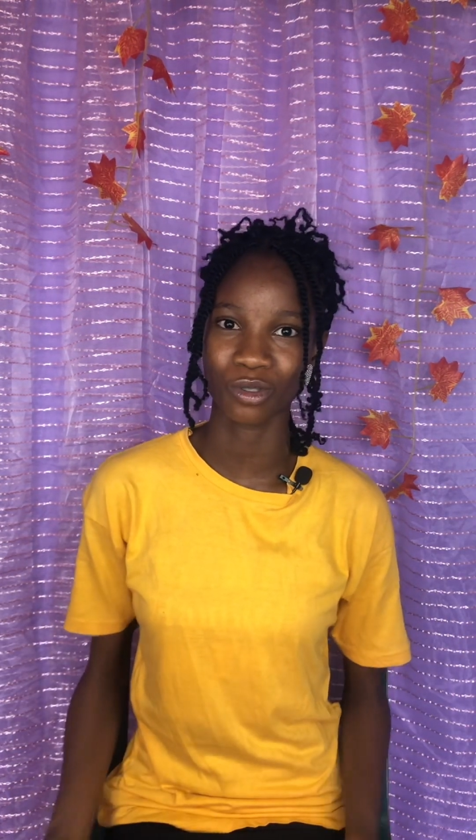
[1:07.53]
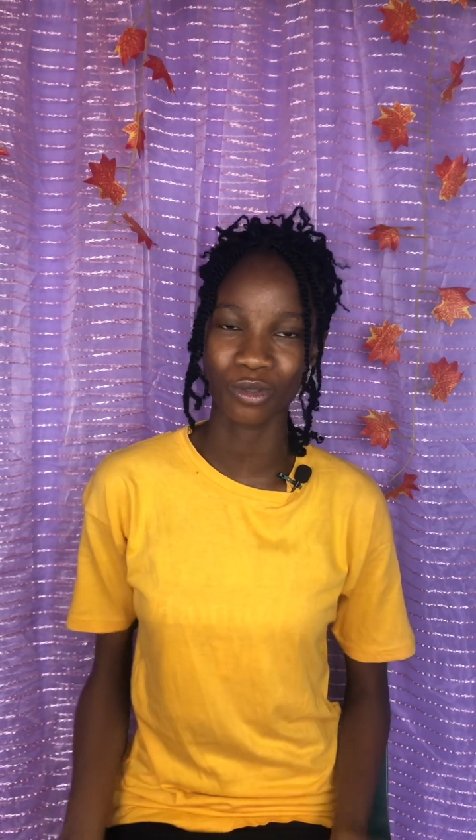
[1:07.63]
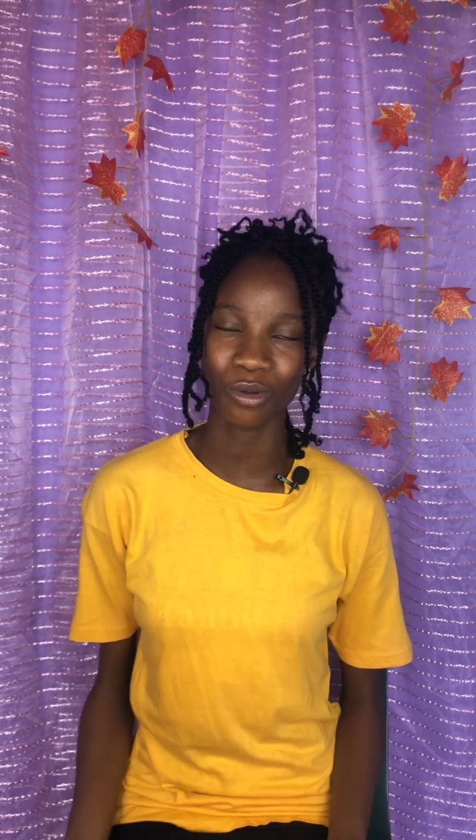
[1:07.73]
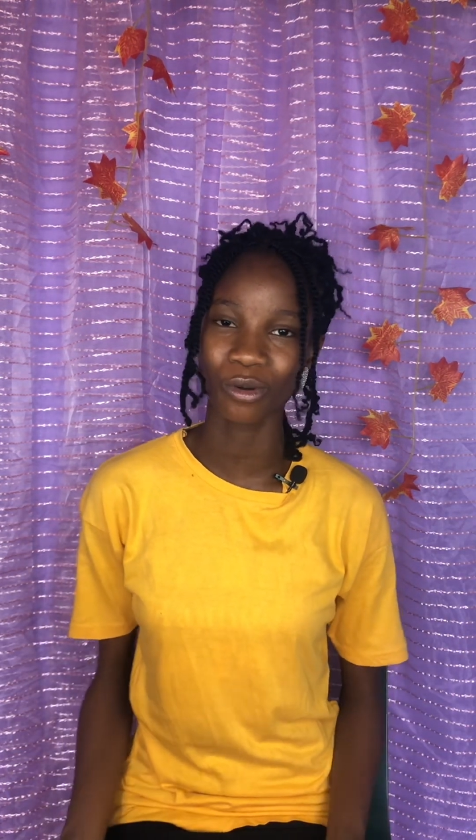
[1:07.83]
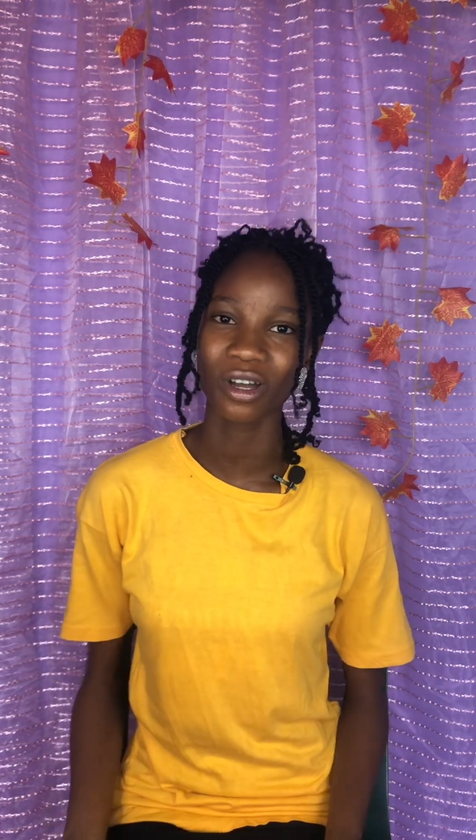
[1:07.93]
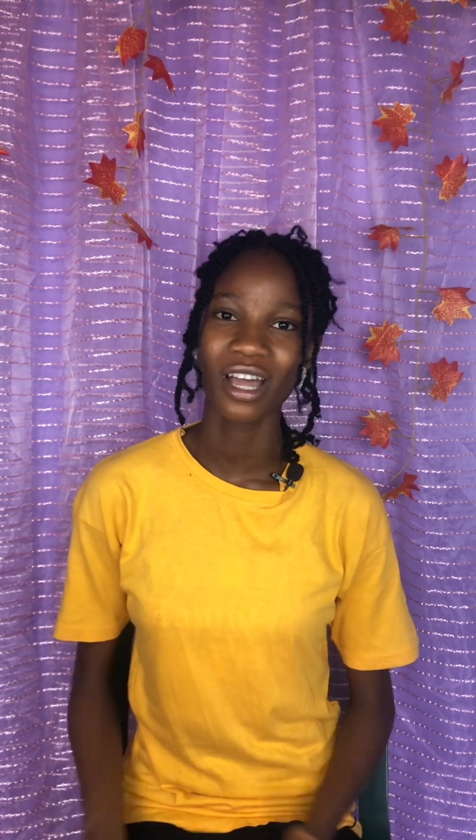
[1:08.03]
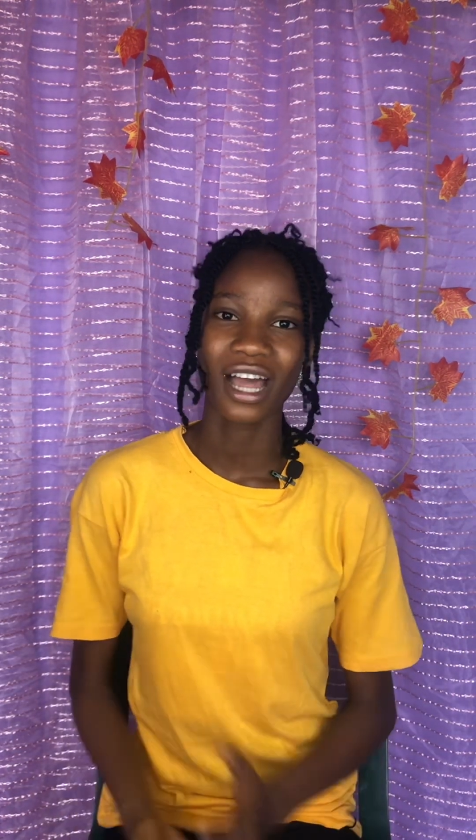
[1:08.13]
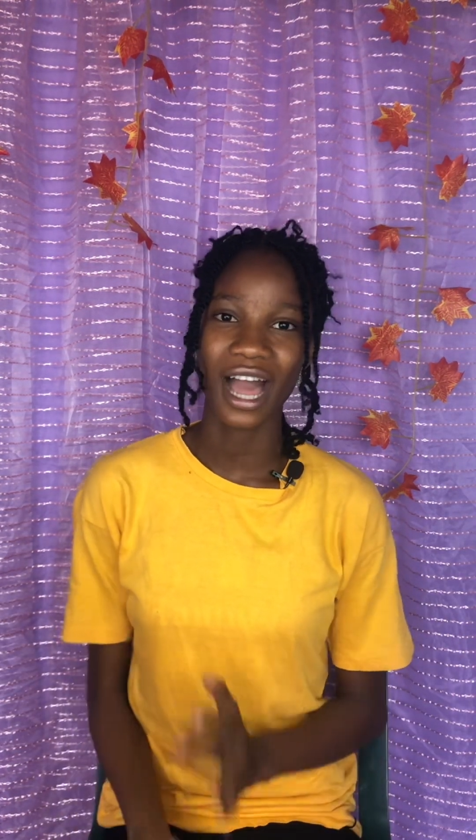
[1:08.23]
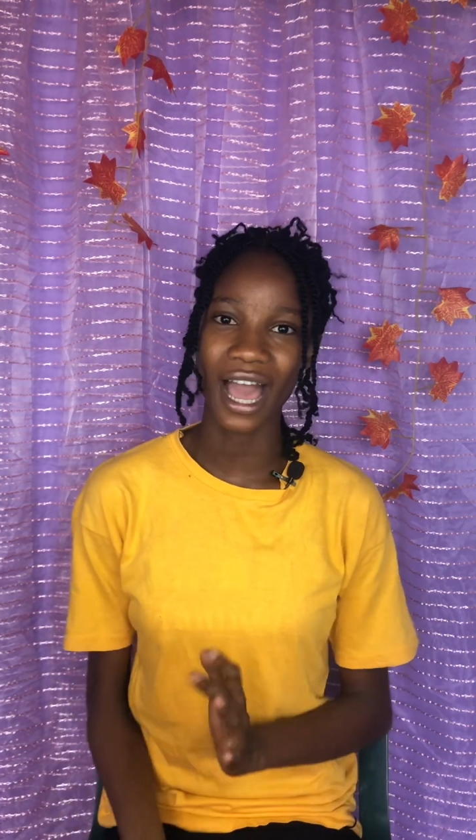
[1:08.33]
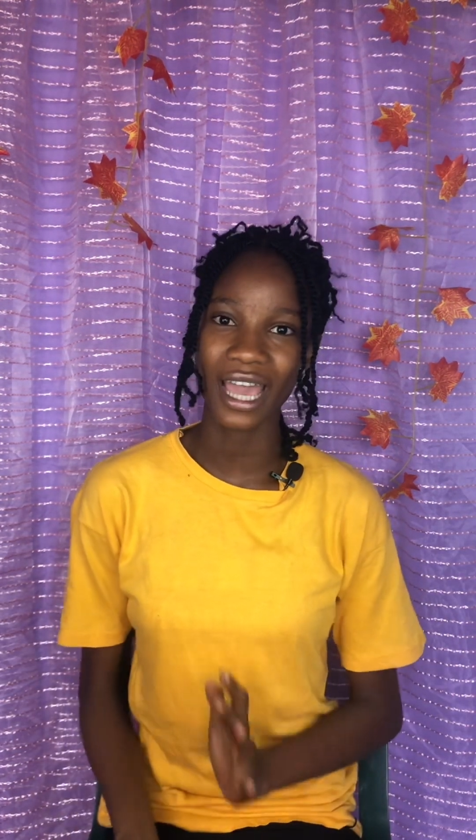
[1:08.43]
So
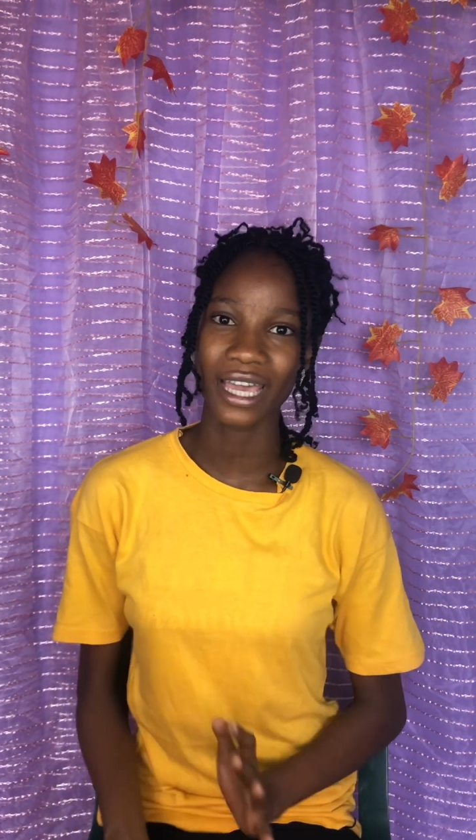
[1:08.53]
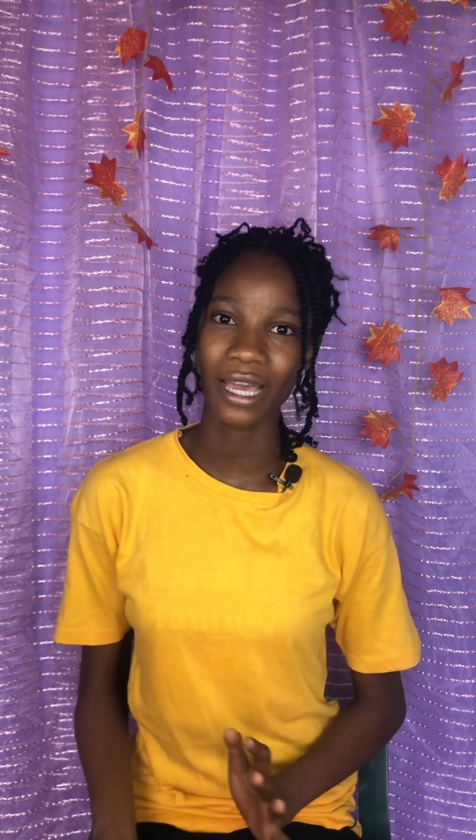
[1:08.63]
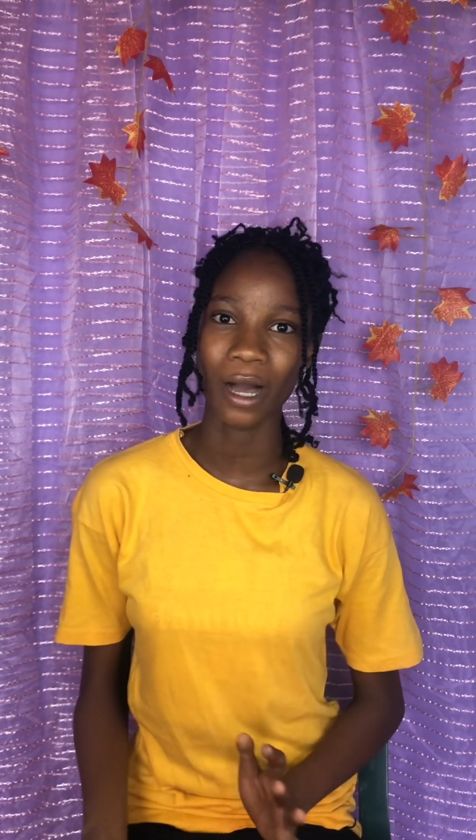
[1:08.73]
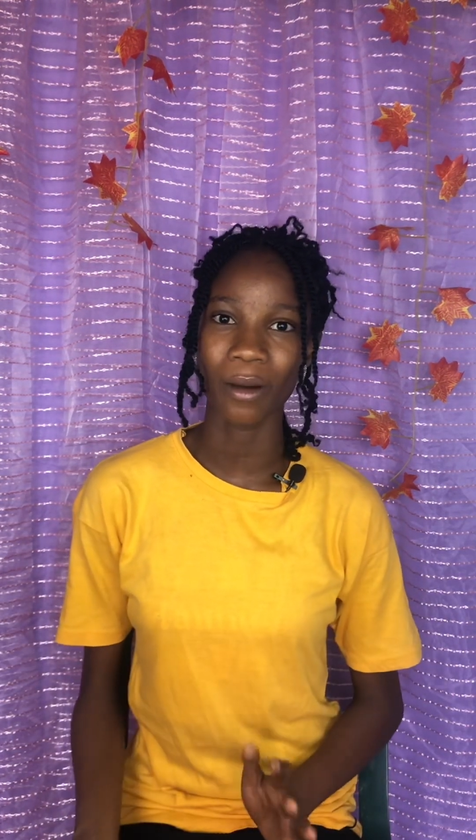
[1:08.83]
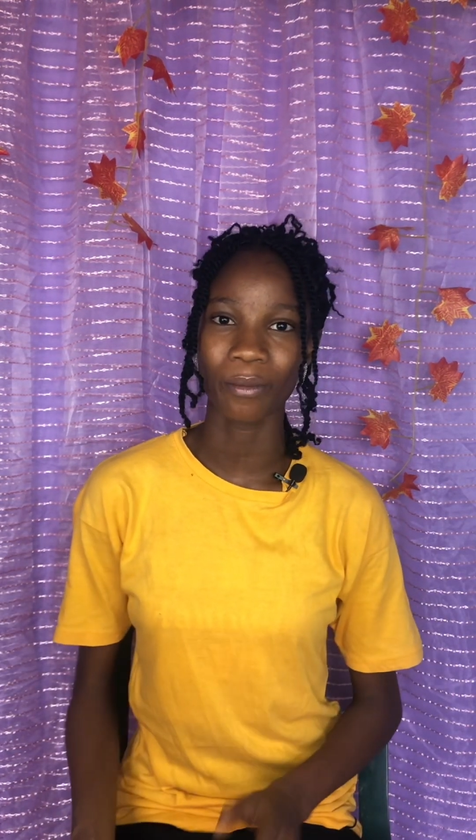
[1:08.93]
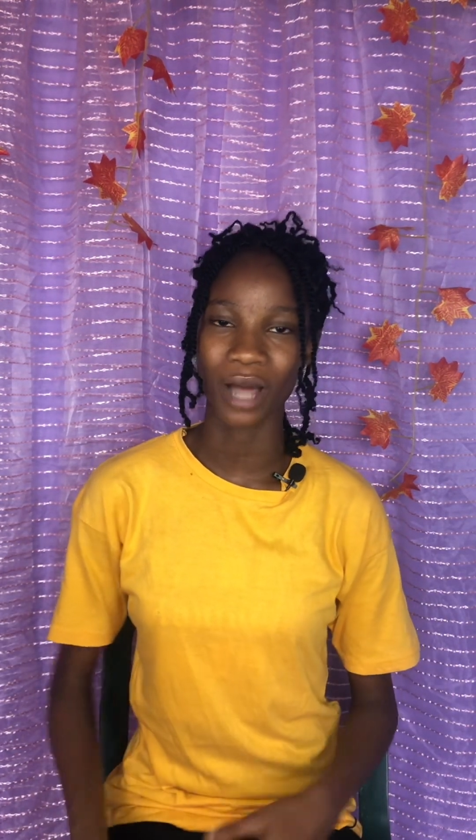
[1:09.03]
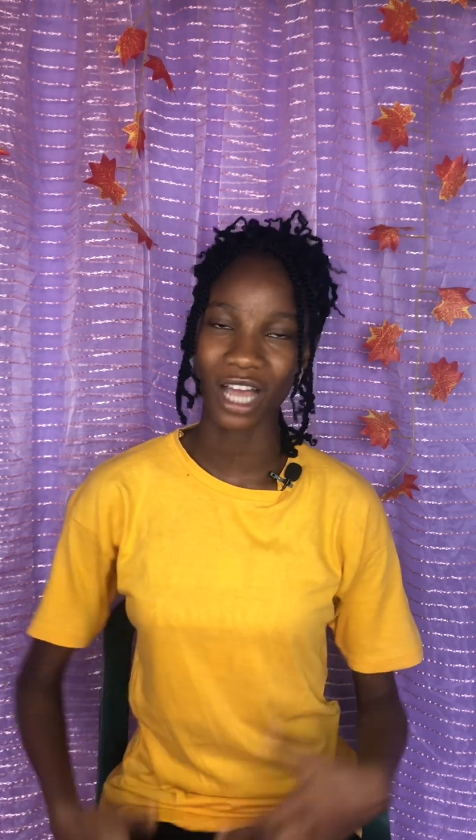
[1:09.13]
I um,